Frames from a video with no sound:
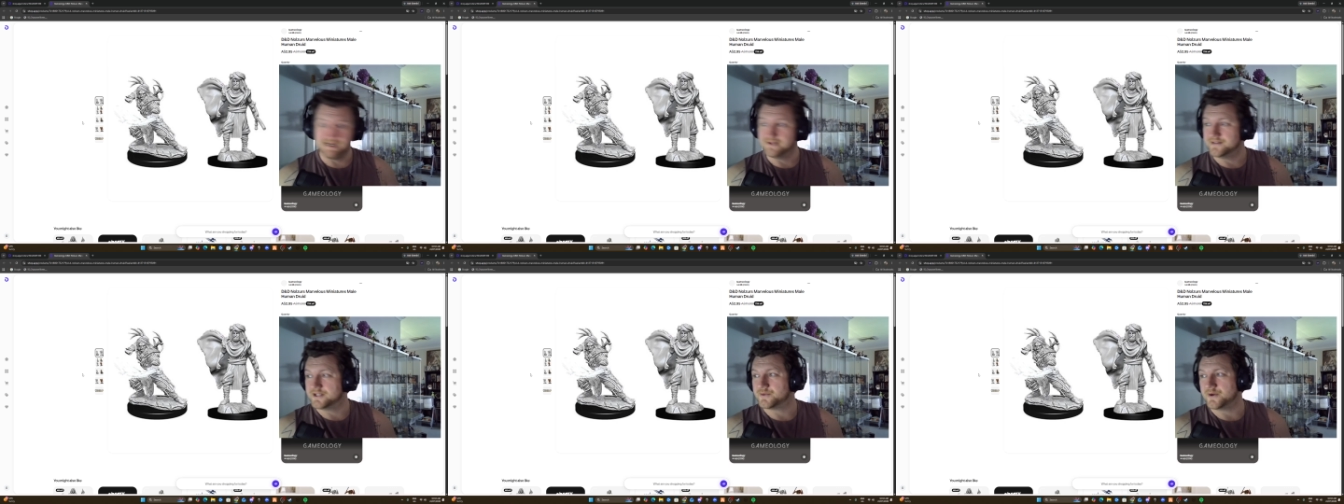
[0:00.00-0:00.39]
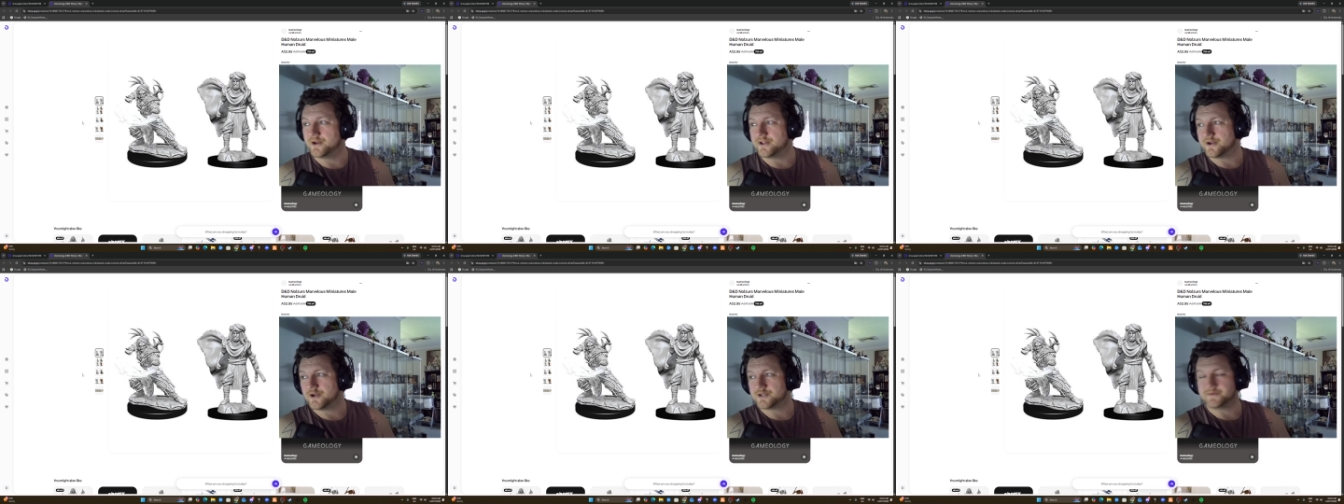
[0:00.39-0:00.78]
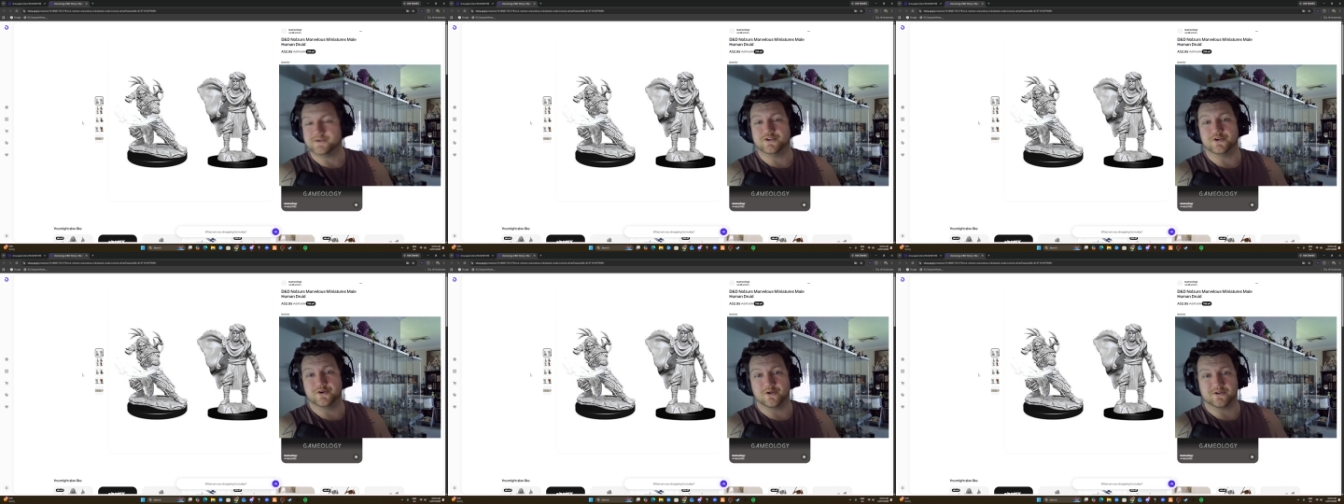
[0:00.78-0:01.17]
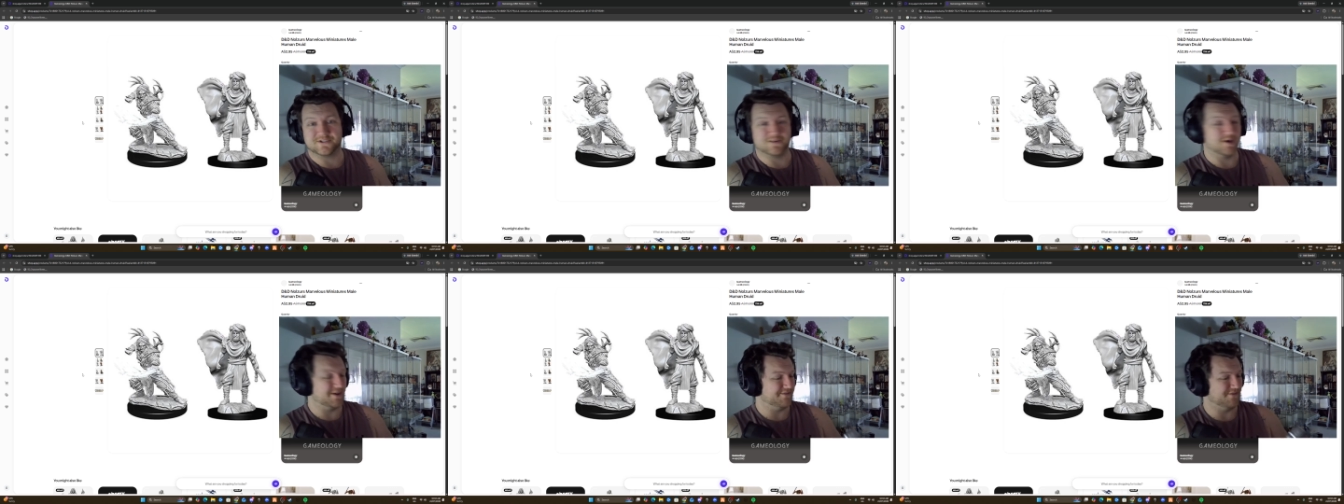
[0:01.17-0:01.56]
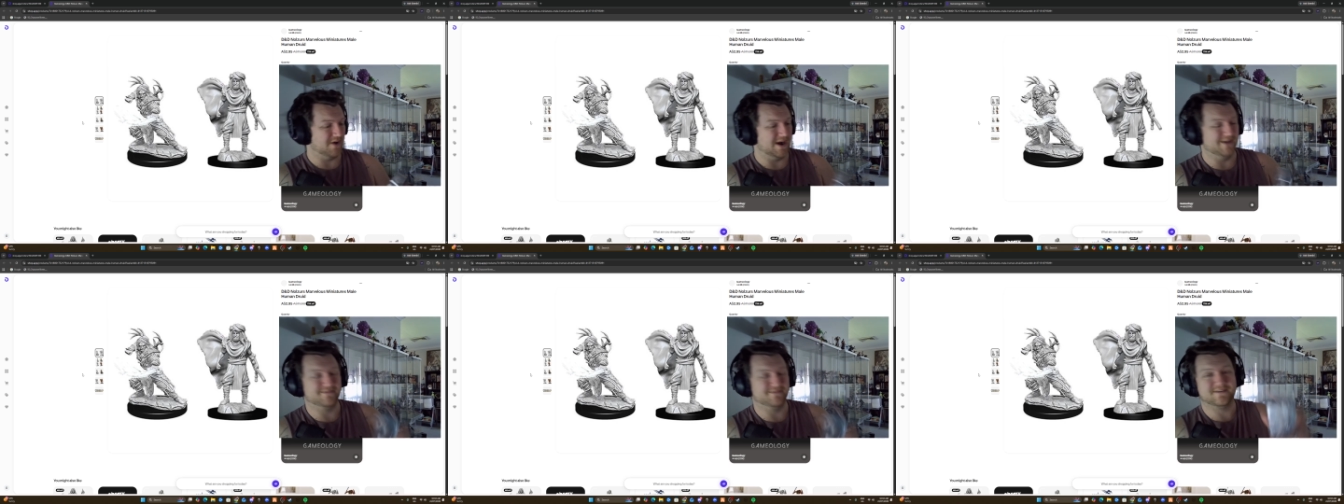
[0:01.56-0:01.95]
This one only cost me
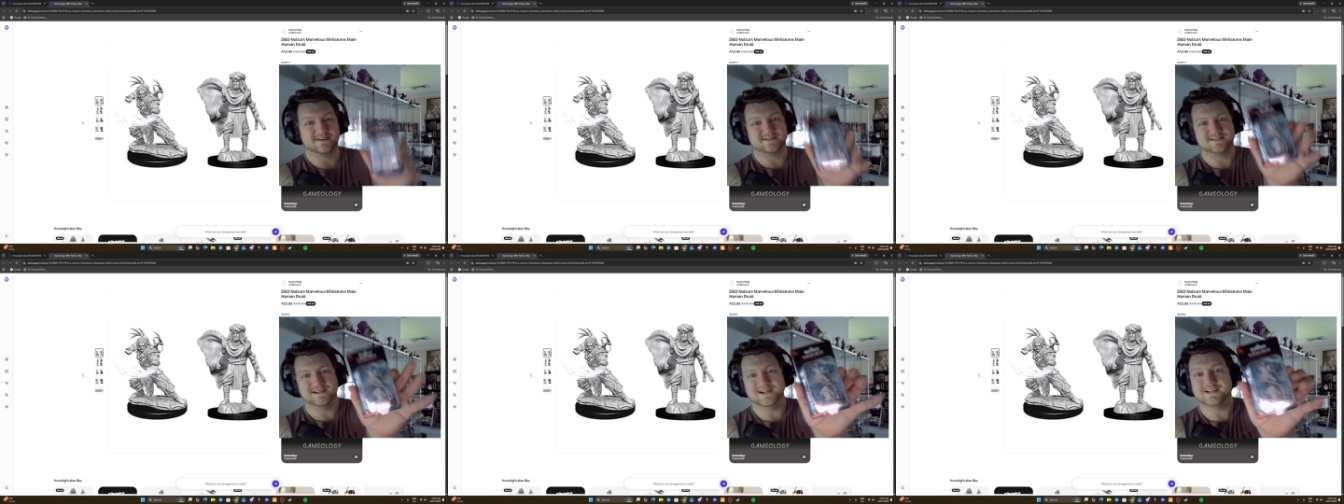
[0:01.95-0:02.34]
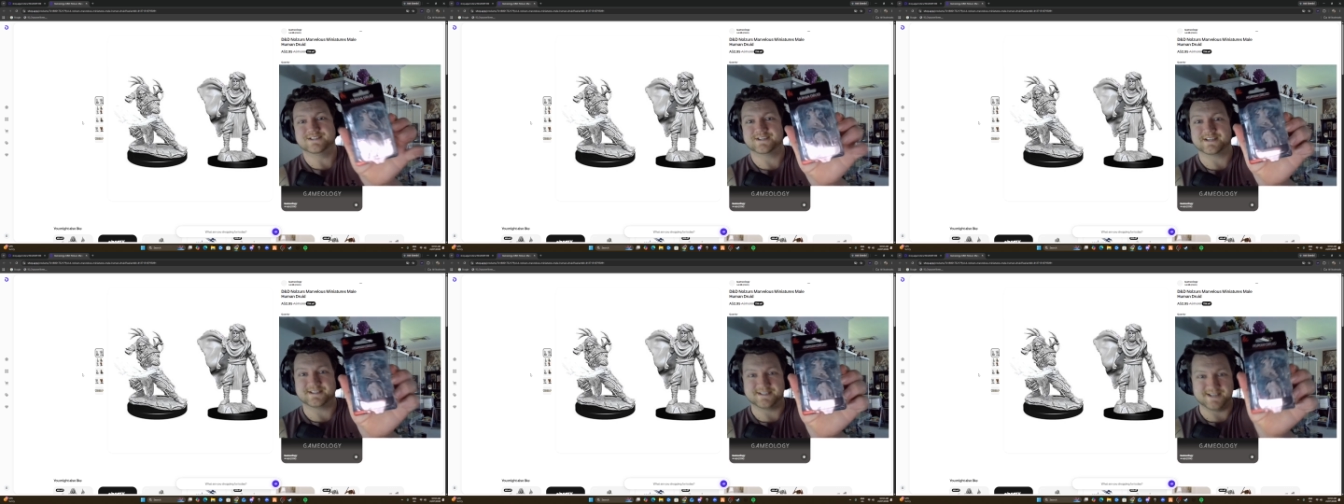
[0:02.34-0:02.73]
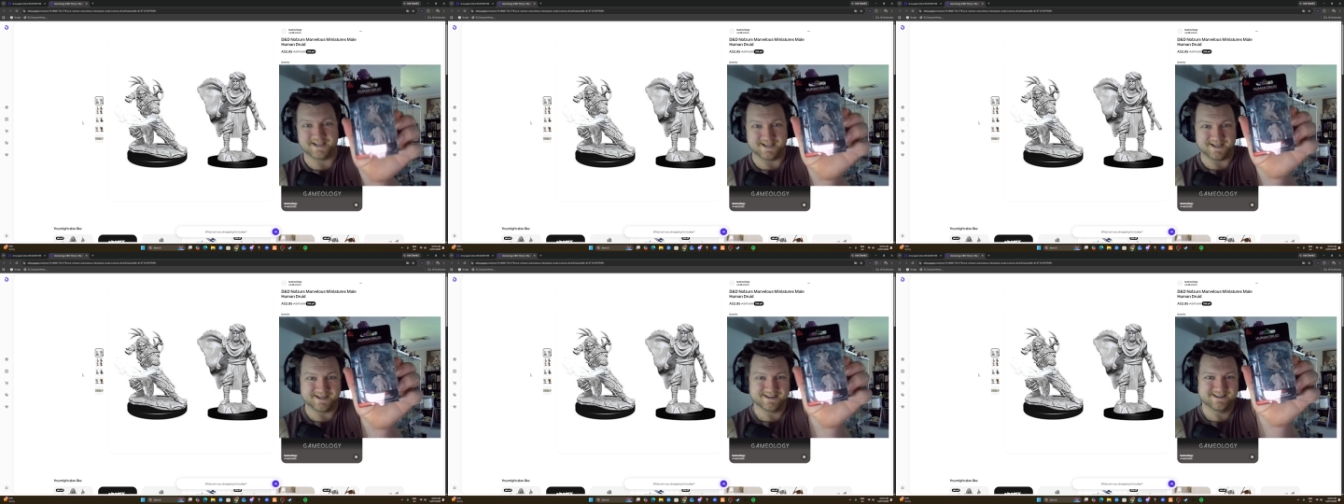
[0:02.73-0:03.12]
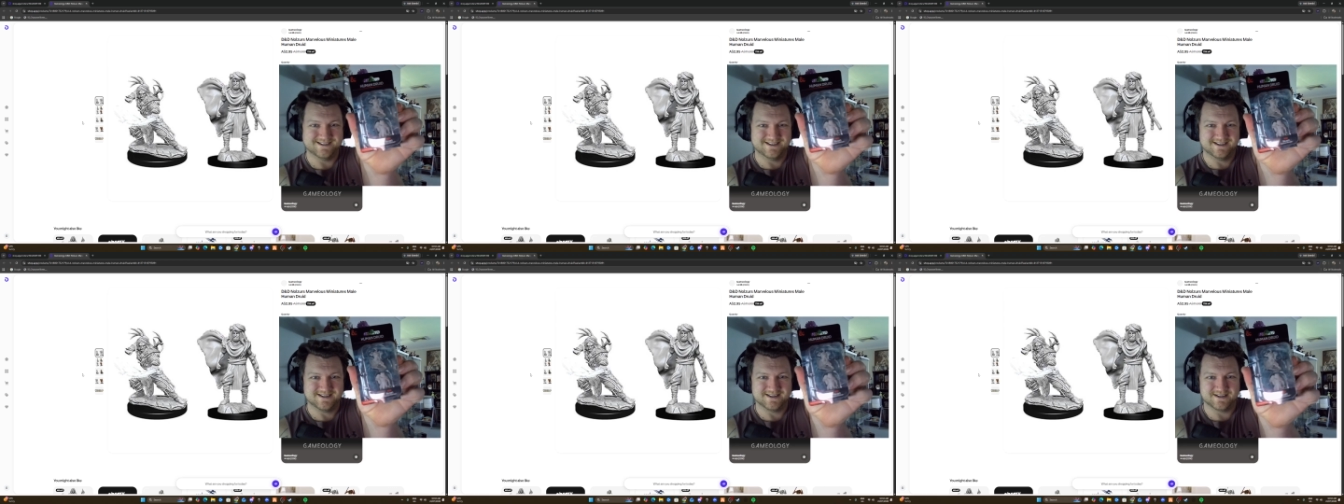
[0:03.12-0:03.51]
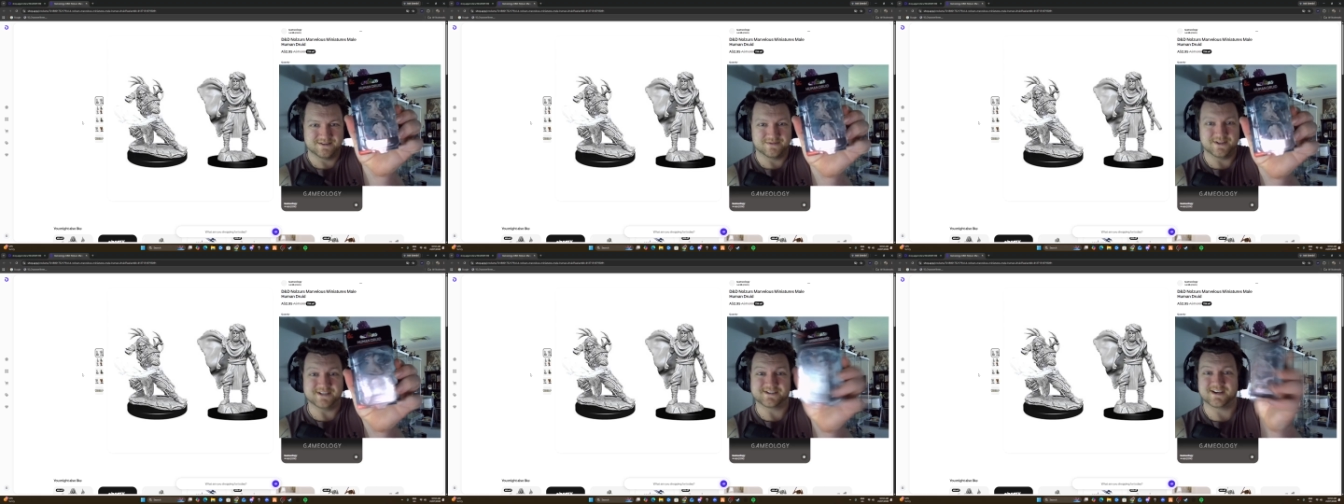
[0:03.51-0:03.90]
$2.95, and you can see
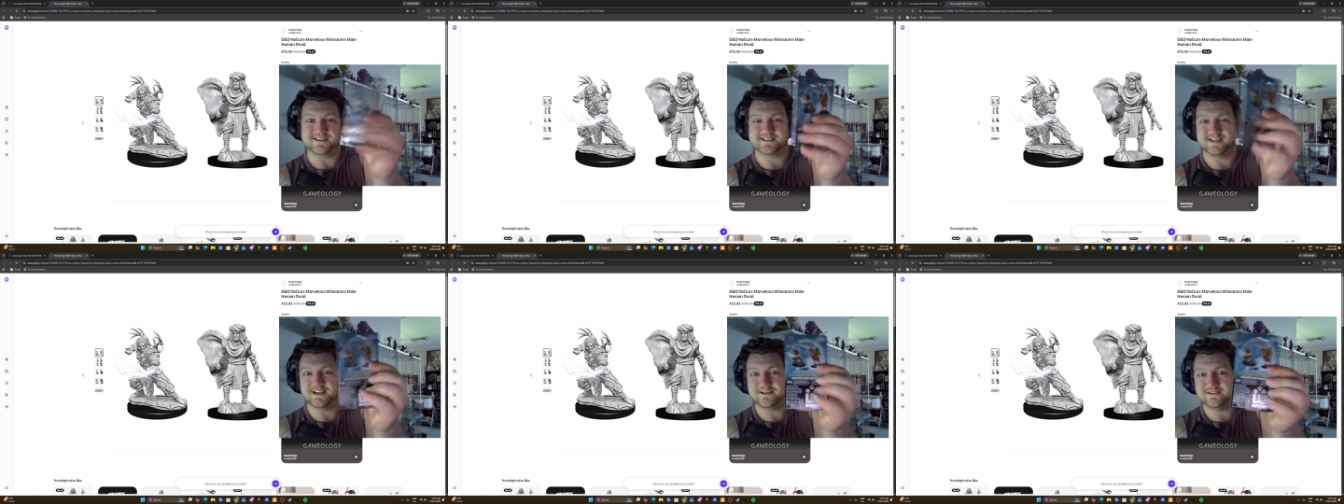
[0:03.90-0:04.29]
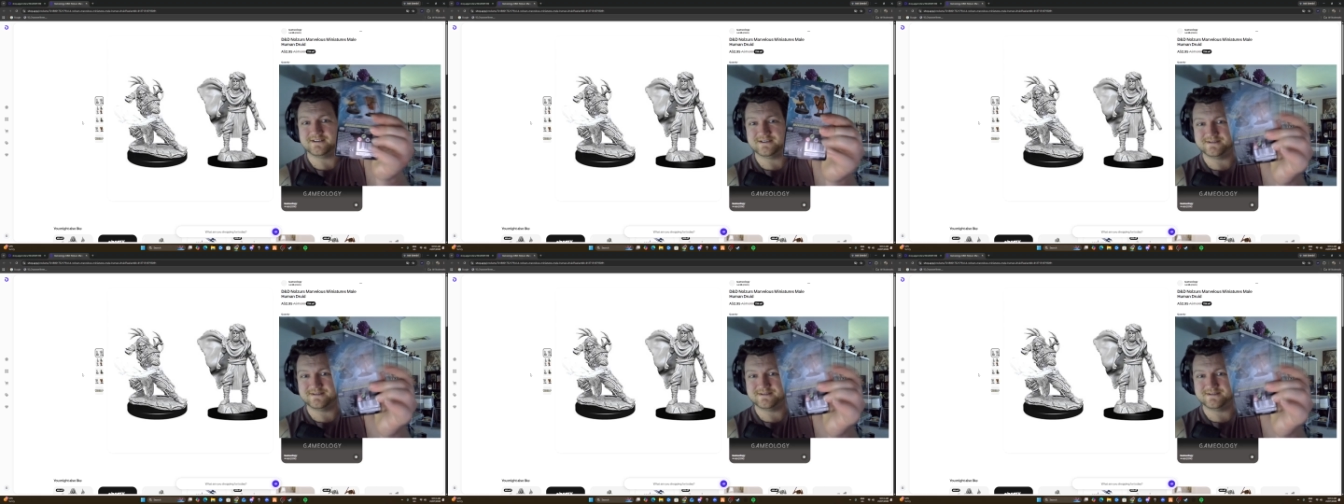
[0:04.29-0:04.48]
these guys here.